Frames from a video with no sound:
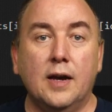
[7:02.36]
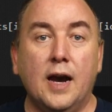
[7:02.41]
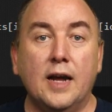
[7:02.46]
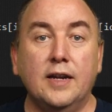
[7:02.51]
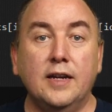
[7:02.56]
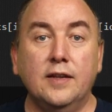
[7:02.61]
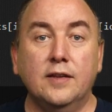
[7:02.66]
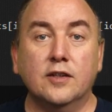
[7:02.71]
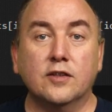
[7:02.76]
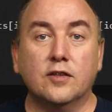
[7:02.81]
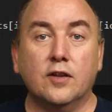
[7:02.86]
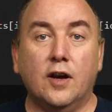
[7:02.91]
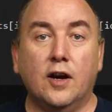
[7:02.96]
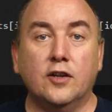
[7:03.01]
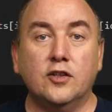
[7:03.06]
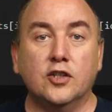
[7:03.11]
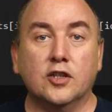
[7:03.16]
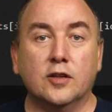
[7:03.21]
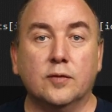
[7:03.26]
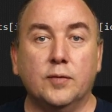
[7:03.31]
I need this
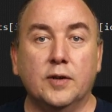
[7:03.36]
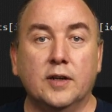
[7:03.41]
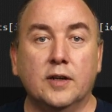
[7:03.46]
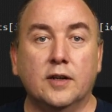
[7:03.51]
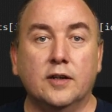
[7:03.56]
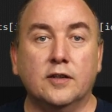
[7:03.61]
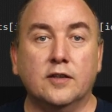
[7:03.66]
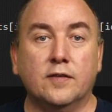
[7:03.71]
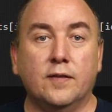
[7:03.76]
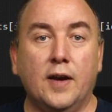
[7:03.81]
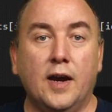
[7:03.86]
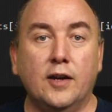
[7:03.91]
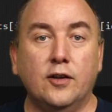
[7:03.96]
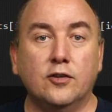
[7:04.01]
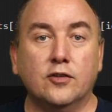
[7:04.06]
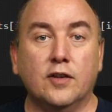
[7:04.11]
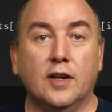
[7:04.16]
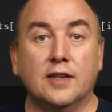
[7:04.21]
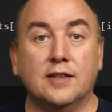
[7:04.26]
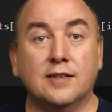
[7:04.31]
logic because
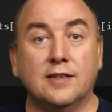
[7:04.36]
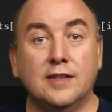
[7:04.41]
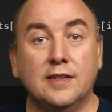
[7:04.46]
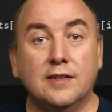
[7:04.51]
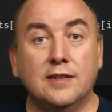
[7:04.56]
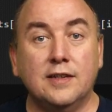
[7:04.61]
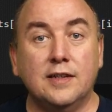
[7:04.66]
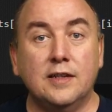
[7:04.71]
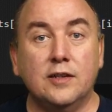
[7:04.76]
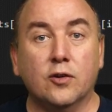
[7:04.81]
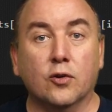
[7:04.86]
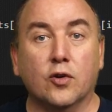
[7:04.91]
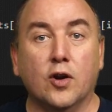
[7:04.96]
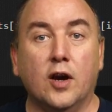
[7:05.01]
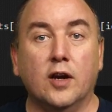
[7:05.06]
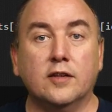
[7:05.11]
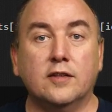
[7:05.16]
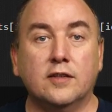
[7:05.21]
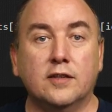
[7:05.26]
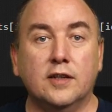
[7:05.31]
values like CT are
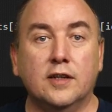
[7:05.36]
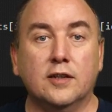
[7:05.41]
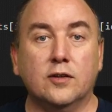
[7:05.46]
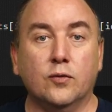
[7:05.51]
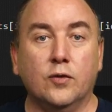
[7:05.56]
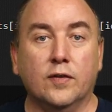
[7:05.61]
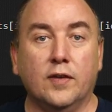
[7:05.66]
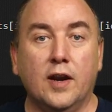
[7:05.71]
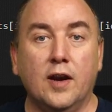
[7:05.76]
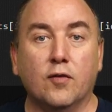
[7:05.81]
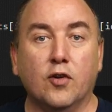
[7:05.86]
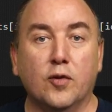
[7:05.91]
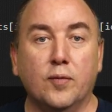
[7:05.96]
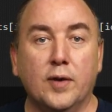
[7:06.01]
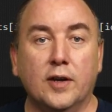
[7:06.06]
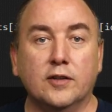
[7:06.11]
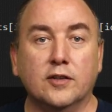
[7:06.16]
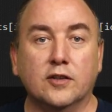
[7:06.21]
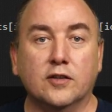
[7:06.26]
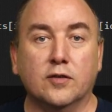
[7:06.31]
not sent with every
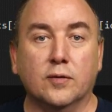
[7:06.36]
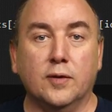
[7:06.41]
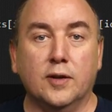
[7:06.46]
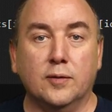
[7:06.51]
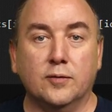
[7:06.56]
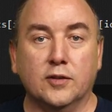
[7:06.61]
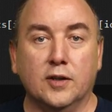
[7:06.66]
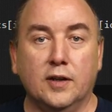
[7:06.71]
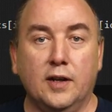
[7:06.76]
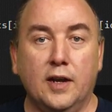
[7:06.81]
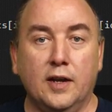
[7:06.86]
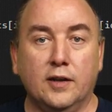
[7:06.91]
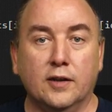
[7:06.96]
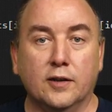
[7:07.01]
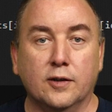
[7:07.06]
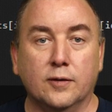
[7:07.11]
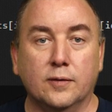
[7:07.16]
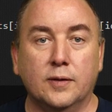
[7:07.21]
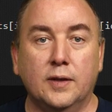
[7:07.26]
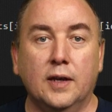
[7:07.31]
message from the Amazon
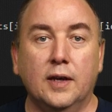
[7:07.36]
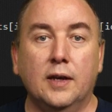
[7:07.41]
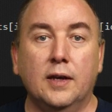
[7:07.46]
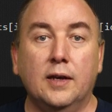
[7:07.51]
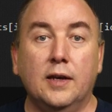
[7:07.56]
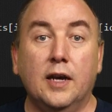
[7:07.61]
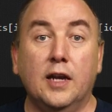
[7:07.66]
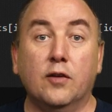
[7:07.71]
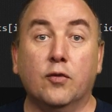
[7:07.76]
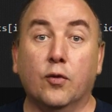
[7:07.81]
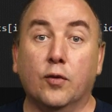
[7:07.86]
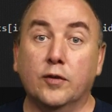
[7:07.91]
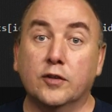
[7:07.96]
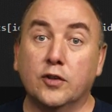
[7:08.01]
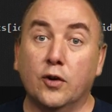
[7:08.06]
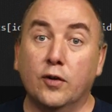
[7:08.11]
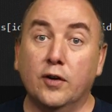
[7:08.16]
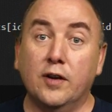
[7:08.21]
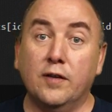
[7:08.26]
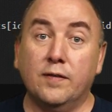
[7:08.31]
Echo. And if we
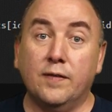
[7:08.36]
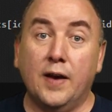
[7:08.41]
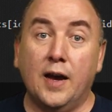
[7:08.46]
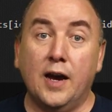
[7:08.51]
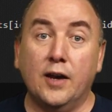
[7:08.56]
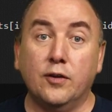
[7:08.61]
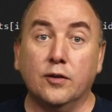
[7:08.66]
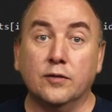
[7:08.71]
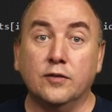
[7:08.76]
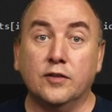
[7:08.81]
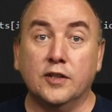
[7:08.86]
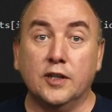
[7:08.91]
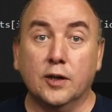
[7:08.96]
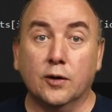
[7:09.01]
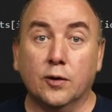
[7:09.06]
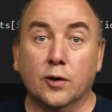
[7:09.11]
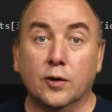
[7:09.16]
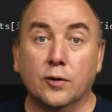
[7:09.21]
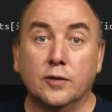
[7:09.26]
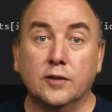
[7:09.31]
return a value of
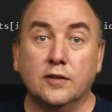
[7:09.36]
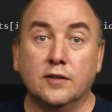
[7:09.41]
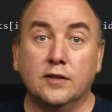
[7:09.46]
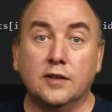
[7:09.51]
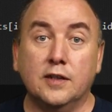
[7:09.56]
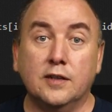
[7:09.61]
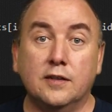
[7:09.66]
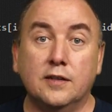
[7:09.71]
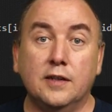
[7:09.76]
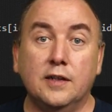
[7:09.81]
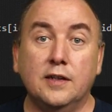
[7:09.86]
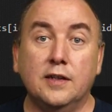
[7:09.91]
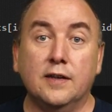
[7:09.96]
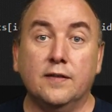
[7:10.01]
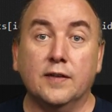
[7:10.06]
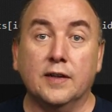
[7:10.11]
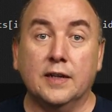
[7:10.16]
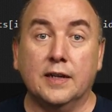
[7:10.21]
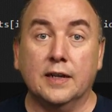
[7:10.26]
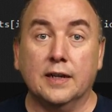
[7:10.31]
0 in CT
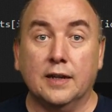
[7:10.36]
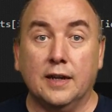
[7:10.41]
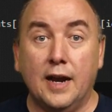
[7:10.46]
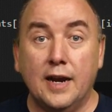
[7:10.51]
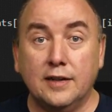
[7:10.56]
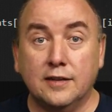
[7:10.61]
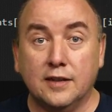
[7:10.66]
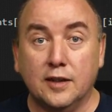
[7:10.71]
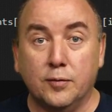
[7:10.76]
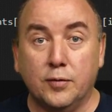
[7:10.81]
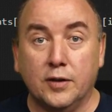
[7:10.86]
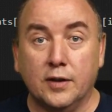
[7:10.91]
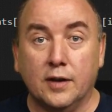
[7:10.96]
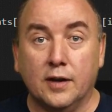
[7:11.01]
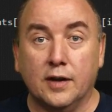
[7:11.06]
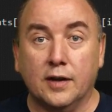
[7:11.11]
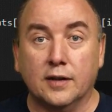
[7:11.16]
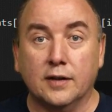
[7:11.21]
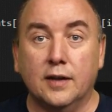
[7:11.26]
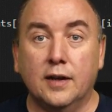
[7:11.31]
in the getLights
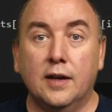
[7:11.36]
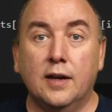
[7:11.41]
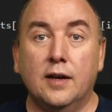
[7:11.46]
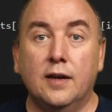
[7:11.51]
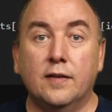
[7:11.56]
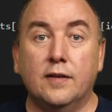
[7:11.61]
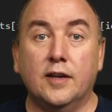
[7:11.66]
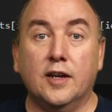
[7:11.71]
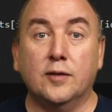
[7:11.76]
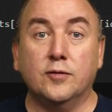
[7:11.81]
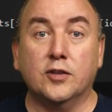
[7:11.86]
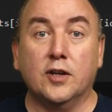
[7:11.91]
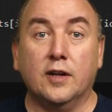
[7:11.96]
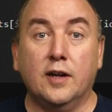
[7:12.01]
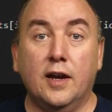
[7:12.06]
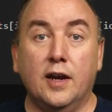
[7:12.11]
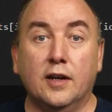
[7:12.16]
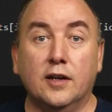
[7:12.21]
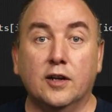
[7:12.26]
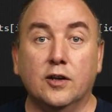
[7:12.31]
API, the
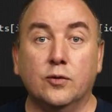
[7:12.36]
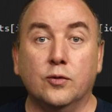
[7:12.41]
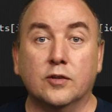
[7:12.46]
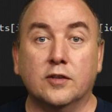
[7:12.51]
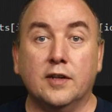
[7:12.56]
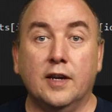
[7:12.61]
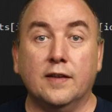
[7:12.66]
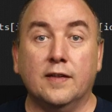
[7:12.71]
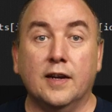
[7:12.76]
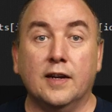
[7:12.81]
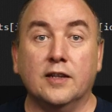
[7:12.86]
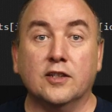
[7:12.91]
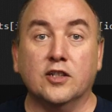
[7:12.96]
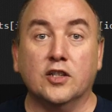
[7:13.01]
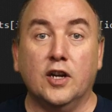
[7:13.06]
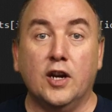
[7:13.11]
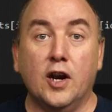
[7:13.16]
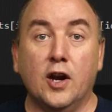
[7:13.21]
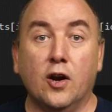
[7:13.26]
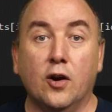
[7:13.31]
Amazon Echo will take that as
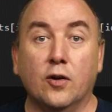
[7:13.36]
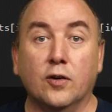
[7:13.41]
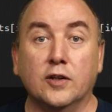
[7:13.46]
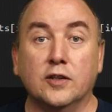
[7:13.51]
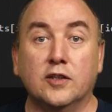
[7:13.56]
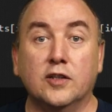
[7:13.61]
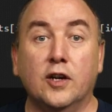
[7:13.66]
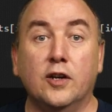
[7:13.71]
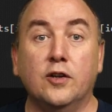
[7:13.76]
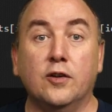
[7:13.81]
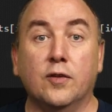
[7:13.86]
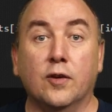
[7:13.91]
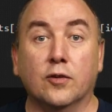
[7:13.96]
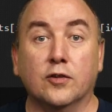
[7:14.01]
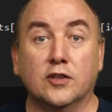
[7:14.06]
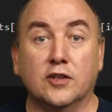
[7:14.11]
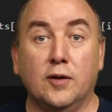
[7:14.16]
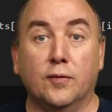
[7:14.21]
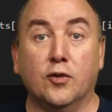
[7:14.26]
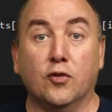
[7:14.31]
an error and tell you there
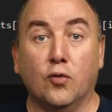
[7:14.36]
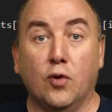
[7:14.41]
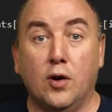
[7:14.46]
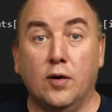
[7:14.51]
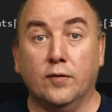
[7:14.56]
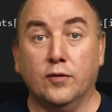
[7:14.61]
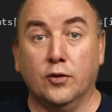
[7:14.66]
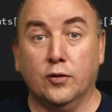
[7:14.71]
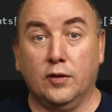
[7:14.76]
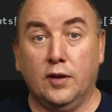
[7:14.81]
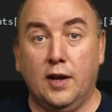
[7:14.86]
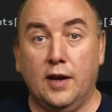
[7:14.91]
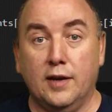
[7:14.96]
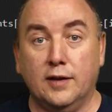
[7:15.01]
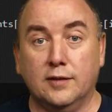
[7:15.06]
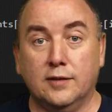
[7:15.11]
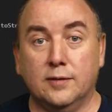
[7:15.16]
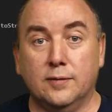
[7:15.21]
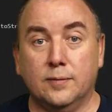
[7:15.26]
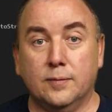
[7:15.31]
is something wrong with your
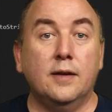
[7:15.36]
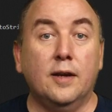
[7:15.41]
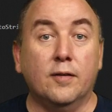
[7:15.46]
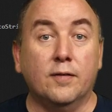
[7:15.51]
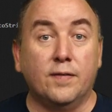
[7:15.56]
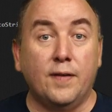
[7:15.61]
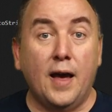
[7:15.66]
light. In